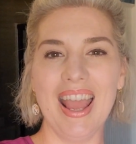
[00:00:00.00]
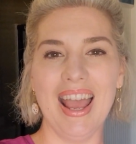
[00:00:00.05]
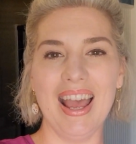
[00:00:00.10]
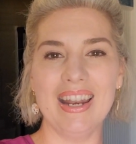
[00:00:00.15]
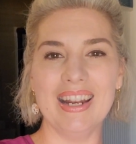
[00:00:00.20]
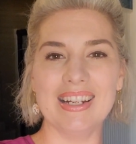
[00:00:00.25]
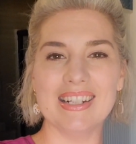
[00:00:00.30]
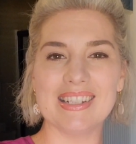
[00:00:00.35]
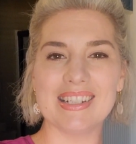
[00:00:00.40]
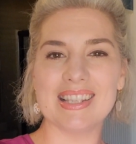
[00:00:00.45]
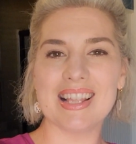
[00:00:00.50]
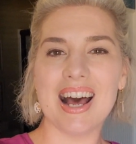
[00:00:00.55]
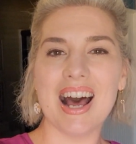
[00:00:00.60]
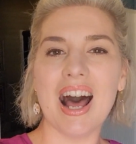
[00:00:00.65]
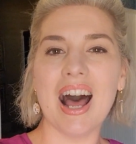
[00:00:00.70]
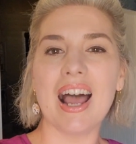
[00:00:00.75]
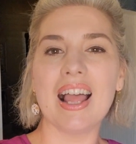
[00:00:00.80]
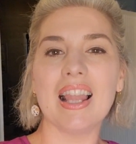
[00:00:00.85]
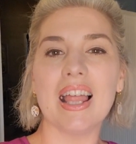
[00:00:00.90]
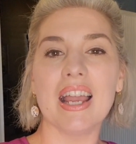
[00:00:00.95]
And it is the
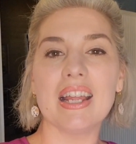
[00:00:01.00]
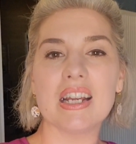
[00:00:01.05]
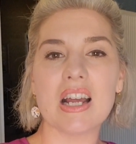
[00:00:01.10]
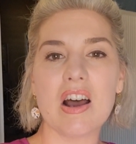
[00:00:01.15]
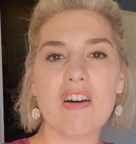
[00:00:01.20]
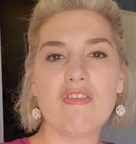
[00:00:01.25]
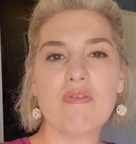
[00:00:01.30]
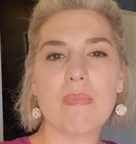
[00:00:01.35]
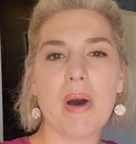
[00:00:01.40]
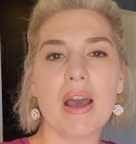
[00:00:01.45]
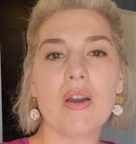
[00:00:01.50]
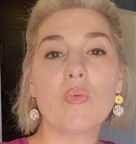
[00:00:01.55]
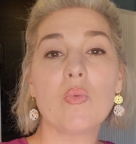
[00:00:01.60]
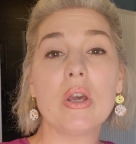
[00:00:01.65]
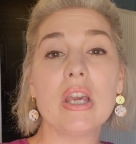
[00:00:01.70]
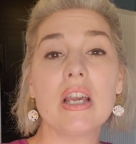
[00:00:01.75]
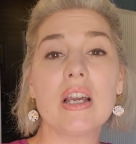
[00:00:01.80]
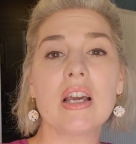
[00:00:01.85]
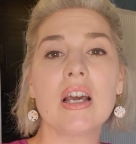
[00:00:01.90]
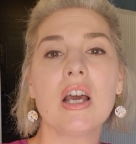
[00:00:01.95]
highlight of my
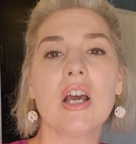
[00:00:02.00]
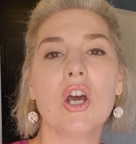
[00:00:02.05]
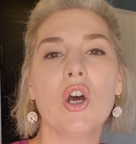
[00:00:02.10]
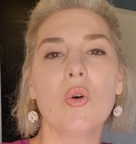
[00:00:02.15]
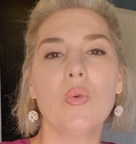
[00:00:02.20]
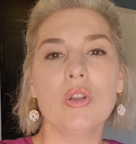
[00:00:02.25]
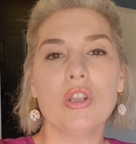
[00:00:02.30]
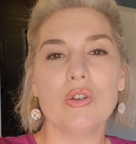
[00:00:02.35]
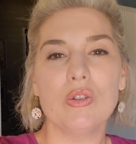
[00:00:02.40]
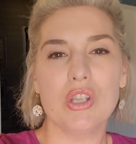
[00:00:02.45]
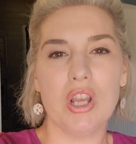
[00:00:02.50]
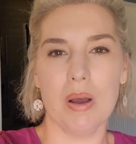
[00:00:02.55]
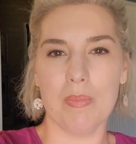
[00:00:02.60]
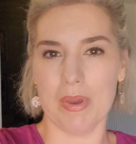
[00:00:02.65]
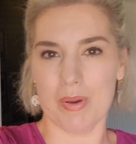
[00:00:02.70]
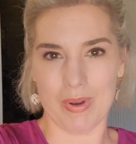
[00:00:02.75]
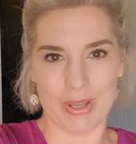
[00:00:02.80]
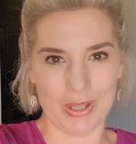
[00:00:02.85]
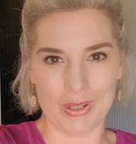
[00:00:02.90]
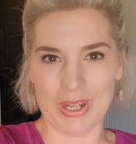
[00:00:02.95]
week when you tell
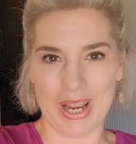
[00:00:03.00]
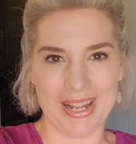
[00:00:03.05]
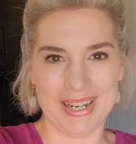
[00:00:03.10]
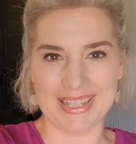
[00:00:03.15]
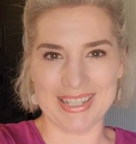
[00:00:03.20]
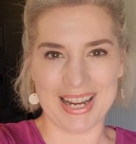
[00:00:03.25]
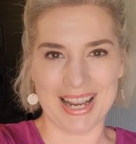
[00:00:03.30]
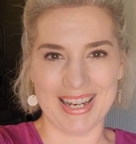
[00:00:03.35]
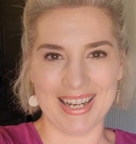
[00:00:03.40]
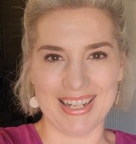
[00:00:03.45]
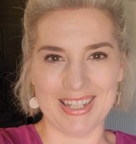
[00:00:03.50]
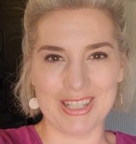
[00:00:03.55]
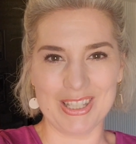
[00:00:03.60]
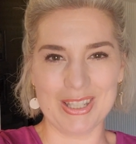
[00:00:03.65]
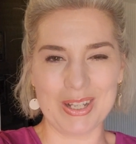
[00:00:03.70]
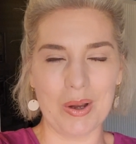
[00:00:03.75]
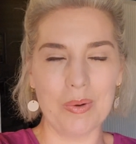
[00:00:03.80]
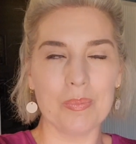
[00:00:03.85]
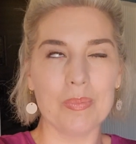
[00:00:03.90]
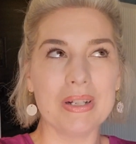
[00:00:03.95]
me what you Tiny Tidied.
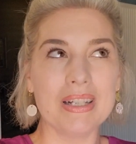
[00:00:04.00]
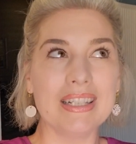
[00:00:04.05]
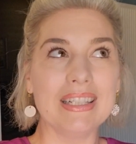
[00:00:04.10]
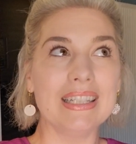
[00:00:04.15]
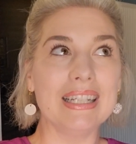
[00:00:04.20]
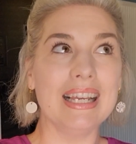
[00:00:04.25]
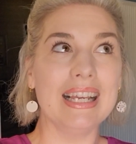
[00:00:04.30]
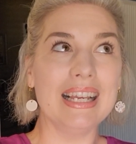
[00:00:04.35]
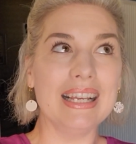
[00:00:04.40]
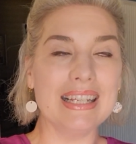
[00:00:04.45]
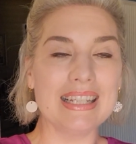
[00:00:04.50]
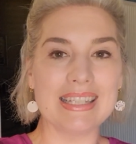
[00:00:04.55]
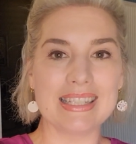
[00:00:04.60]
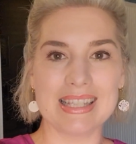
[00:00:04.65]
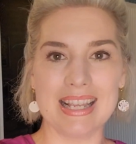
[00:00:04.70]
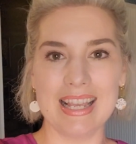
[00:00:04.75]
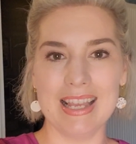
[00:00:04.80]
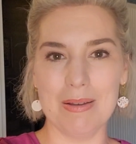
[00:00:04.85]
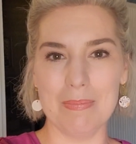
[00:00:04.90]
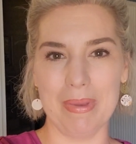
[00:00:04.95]
So
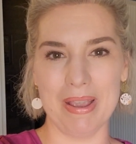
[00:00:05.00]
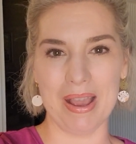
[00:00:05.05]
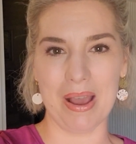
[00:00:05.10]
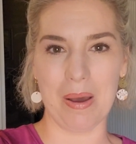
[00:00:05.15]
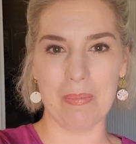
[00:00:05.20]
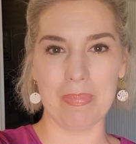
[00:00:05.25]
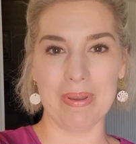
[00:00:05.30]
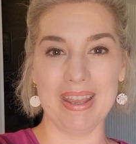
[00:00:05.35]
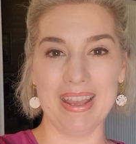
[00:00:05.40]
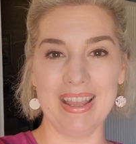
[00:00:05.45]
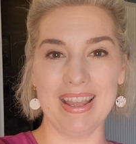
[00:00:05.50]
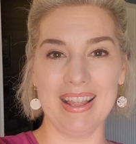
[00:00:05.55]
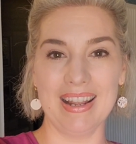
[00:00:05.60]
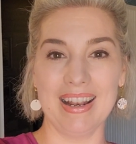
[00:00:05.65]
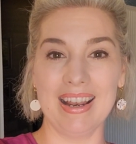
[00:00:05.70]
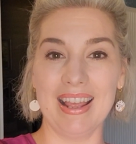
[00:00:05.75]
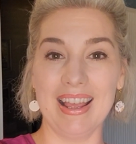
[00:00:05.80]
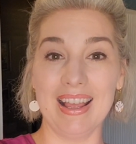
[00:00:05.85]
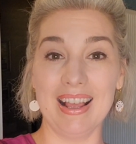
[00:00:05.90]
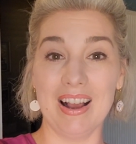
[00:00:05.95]
please hit me up
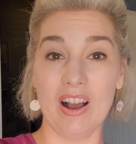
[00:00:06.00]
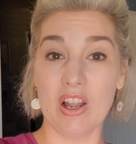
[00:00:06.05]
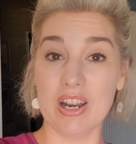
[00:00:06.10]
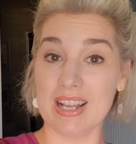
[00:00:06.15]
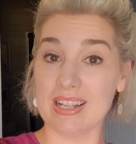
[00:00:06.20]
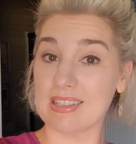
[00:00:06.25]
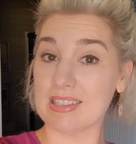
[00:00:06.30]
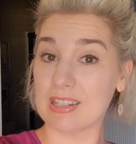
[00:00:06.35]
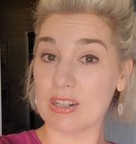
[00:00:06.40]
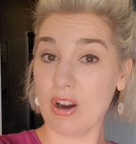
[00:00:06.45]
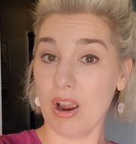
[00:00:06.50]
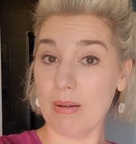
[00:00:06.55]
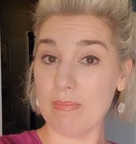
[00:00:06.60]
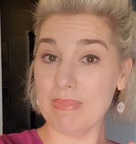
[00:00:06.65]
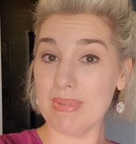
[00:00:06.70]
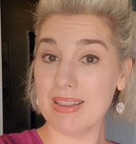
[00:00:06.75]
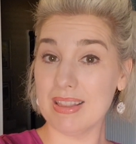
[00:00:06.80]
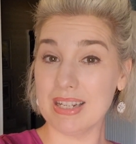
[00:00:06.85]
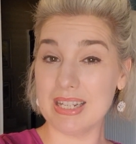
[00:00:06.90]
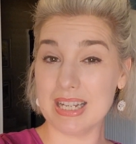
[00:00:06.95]
in on Instagram
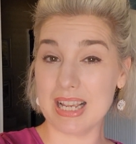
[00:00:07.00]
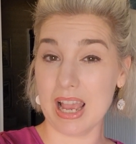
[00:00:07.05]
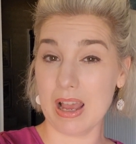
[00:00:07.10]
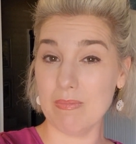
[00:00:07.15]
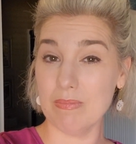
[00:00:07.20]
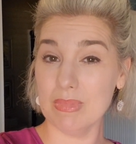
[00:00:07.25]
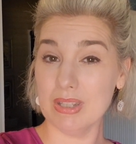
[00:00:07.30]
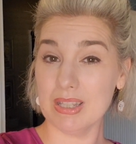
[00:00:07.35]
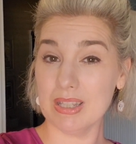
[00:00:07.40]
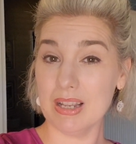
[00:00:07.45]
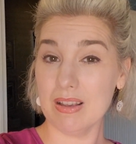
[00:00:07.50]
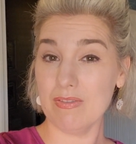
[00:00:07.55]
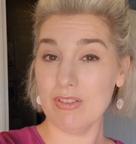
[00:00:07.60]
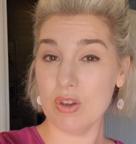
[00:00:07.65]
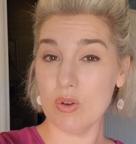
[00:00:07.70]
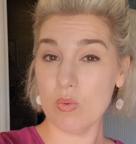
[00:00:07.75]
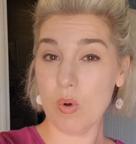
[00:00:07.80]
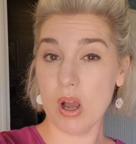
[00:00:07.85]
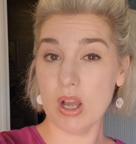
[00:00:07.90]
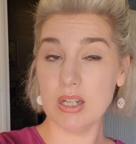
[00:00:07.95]
in the D Ms if
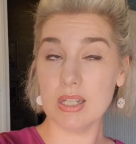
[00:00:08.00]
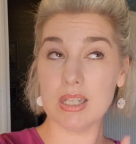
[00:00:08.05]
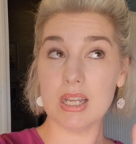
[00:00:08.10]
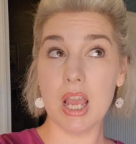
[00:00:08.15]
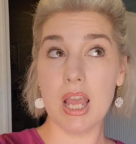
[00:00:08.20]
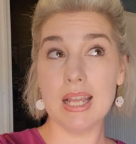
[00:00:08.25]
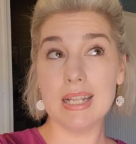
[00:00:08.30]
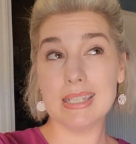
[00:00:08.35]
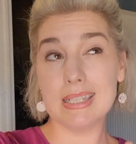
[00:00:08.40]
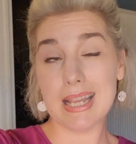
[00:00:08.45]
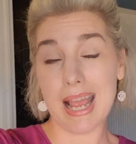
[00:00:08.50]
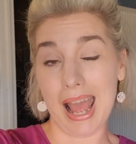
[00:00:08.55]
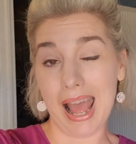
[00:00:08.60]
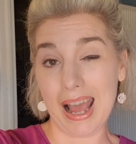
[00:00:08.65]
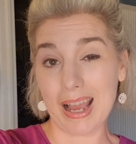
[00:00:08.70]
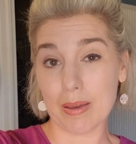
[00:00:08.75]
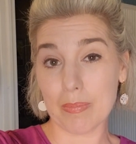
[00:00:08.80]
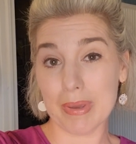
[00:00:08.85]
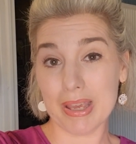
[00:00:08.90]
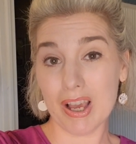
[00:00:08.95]
you want.
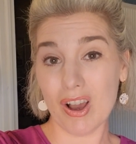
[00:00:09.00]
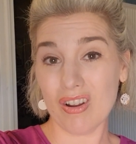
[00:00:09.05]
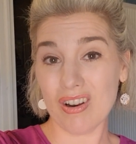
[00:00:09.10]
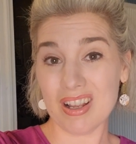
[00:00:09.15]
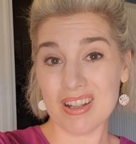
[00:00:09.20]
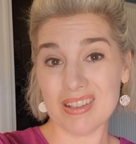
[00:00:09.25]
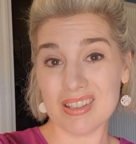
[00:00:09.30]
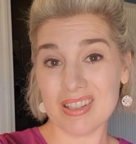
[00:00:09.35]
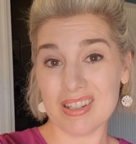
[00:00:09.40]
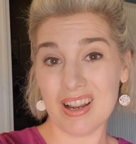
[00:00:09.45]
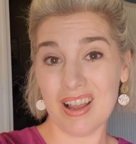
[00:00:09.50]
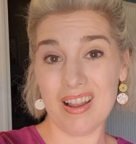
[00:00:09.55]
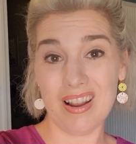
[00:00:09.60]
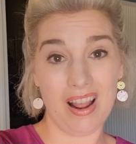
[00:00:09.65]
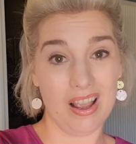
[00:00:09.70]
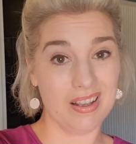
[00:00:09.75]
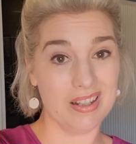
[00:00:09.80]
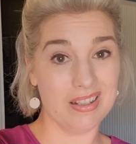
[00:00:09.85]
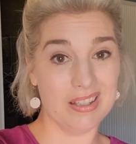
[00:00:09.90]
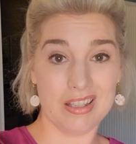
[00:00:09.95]
Tag me on Insta.
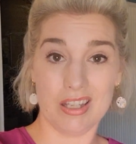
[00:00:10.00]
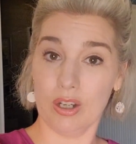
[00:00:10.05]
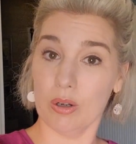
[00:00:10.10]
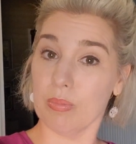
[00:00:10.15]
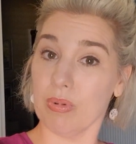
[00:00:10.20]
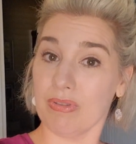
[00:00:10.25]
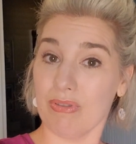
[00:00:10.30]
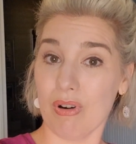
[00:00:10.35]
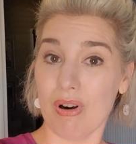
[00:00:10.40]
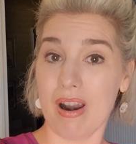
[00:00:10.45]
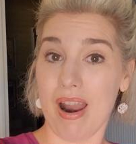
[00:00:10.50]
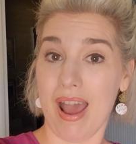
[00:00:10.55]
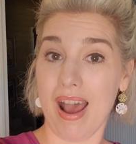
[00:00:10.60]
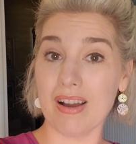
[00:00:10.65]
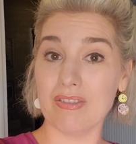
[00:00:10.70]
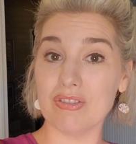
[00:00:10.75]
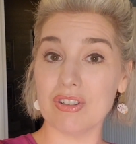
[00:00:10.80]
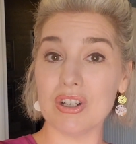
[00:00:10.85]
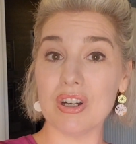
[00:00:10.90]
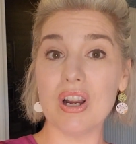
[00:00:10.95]
I can see your before and
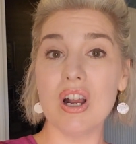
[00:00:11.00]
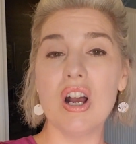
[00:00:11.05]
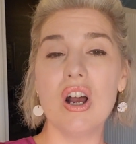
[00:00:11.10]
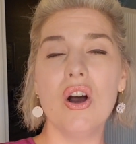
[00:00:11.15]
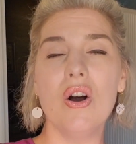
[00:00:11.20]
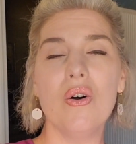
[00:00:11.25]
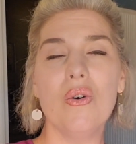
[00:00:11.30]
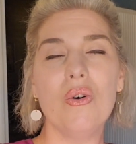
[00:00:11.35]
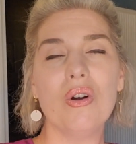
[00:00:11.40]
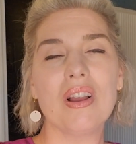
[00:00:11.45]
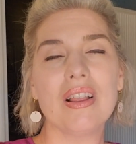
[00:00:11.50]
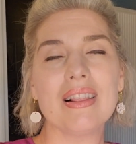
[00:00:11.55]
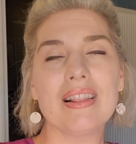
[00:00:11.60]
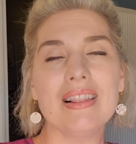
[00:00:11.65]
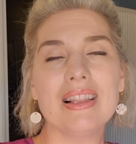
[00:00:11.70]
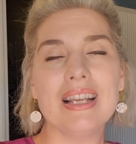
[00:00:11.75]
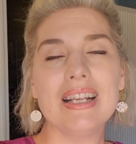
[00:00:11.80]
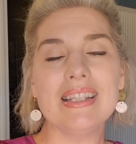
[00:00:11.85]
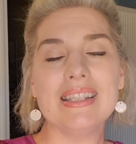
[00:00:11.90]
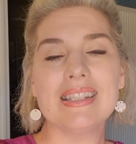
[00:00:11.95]
after, or at
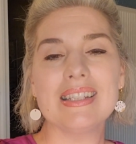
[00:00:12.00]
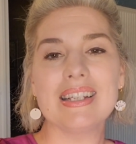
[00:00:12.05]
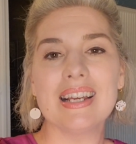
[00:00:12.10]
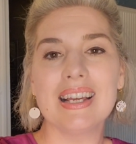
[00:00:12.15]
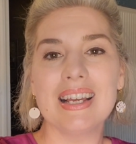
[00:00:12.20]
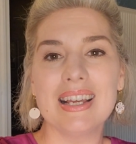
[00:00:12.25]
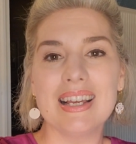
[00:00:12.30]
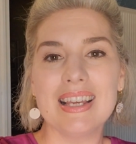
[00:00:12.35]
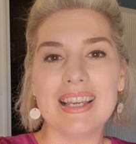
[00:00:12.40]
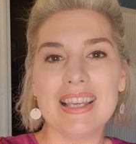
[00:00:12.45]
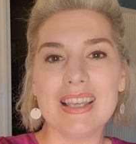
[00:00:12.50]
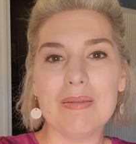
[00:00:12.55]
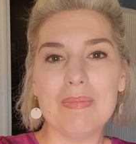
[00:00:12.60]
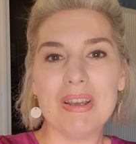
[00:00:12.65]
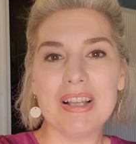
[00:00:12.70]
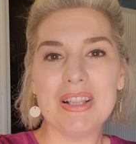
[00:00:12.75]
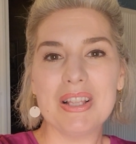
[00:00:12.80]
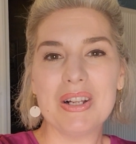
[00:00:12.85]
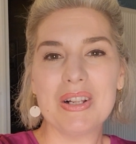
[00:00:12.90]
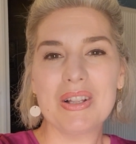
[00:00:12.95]
least give
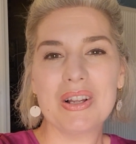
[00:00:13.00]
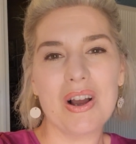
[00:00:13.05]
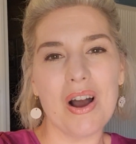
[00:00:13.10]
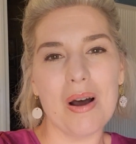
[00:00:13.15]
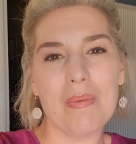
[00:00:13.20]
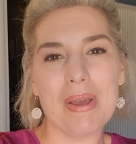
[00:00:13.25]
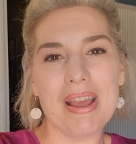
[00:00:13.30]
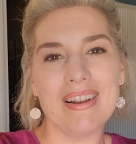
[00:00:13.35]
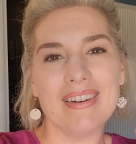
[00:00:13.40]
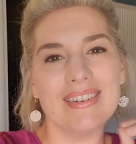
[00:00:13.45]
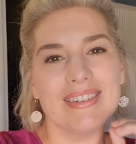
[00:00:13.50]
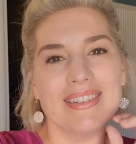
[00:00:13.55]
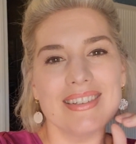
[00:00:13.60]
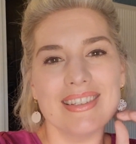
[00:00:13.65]
me a little comment.